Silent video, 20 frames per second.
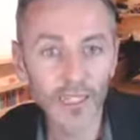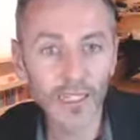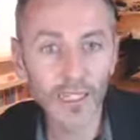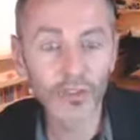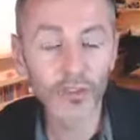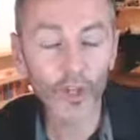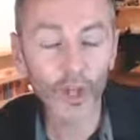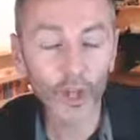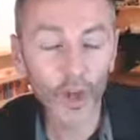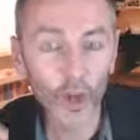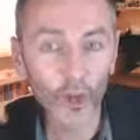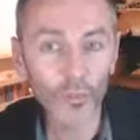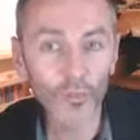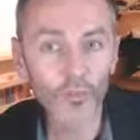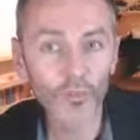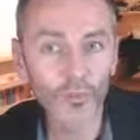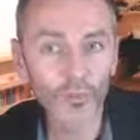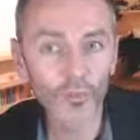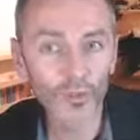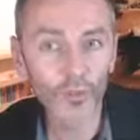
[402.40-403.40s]
in the hope
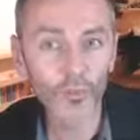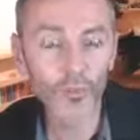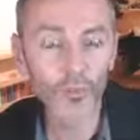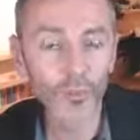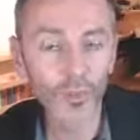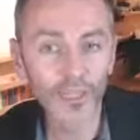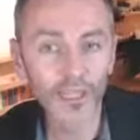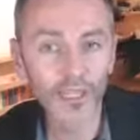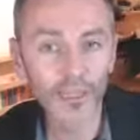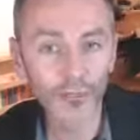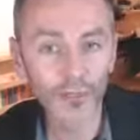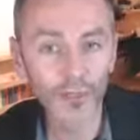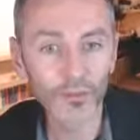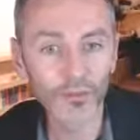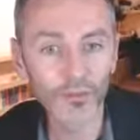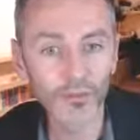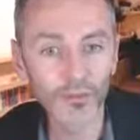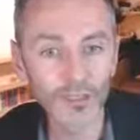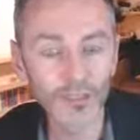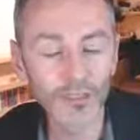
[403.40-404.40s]
that we will one day be able
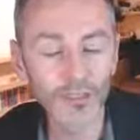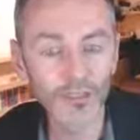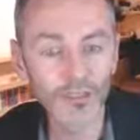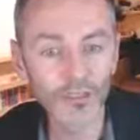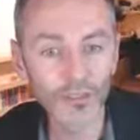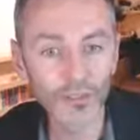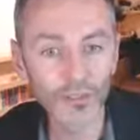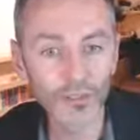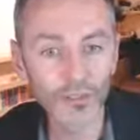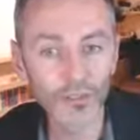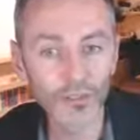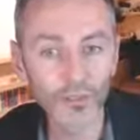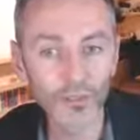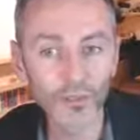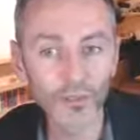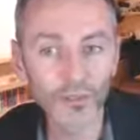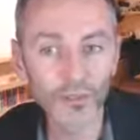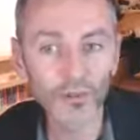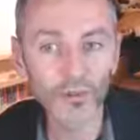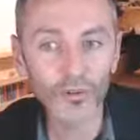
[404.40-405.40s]
to meet the solution, but
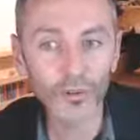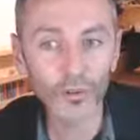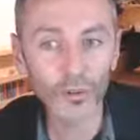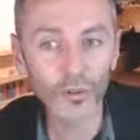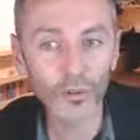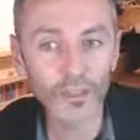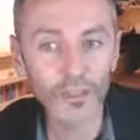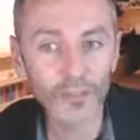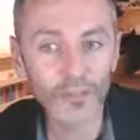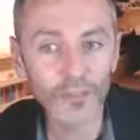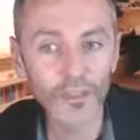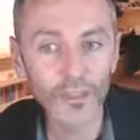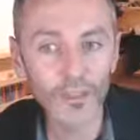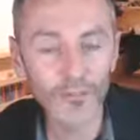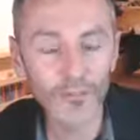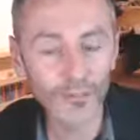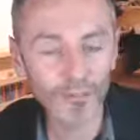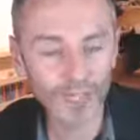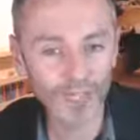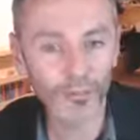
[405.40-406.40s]
we don't always
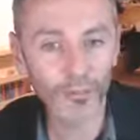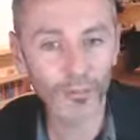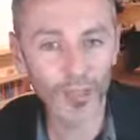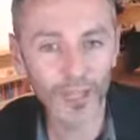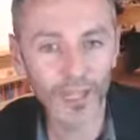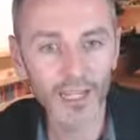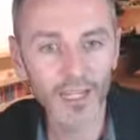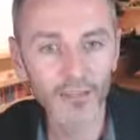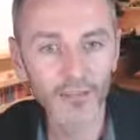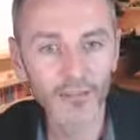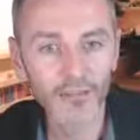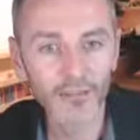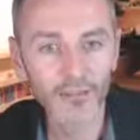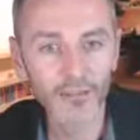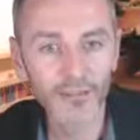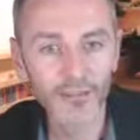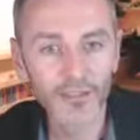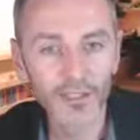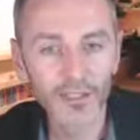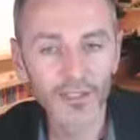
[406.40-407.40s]
make a plan.
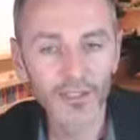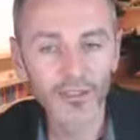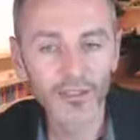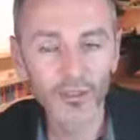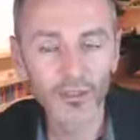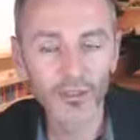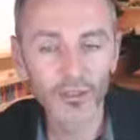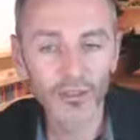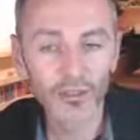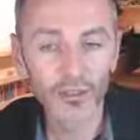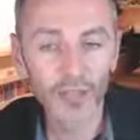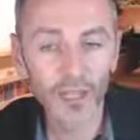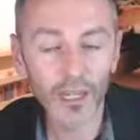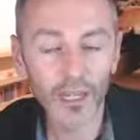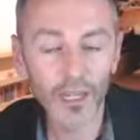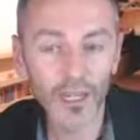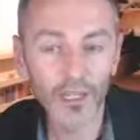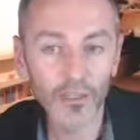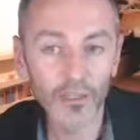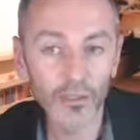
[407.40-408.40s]
So
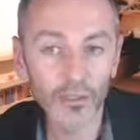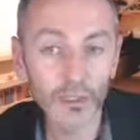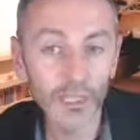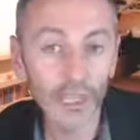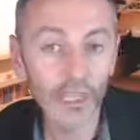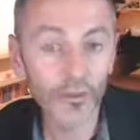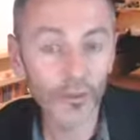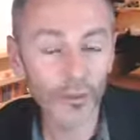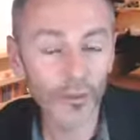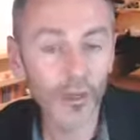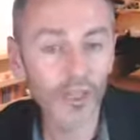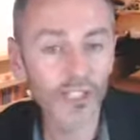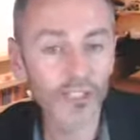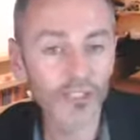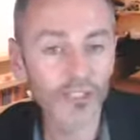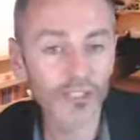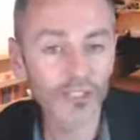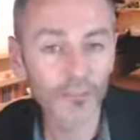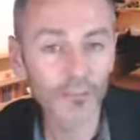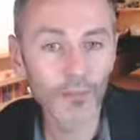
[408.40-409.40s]
you get your
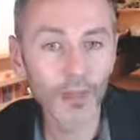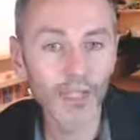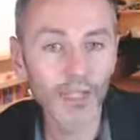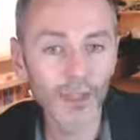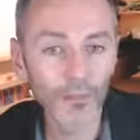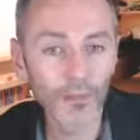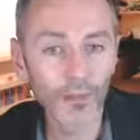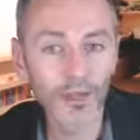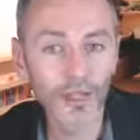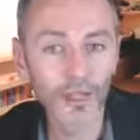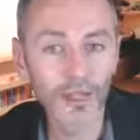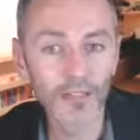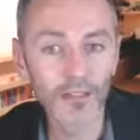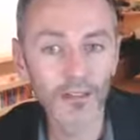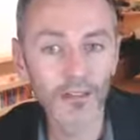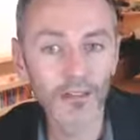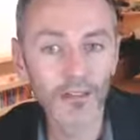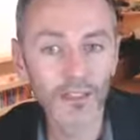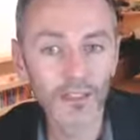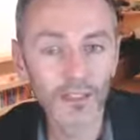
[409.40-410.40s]
patient to make a
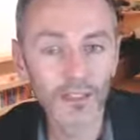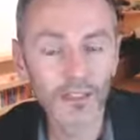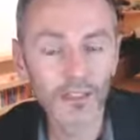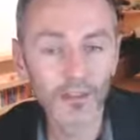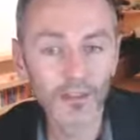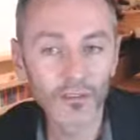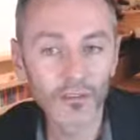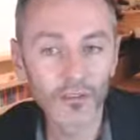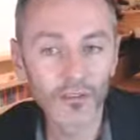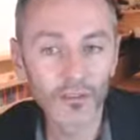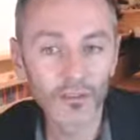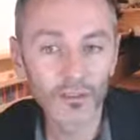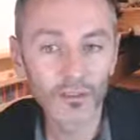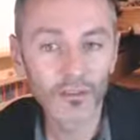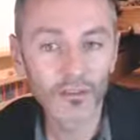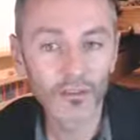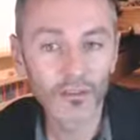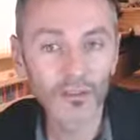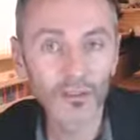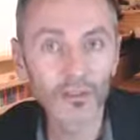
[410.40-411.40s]
plan to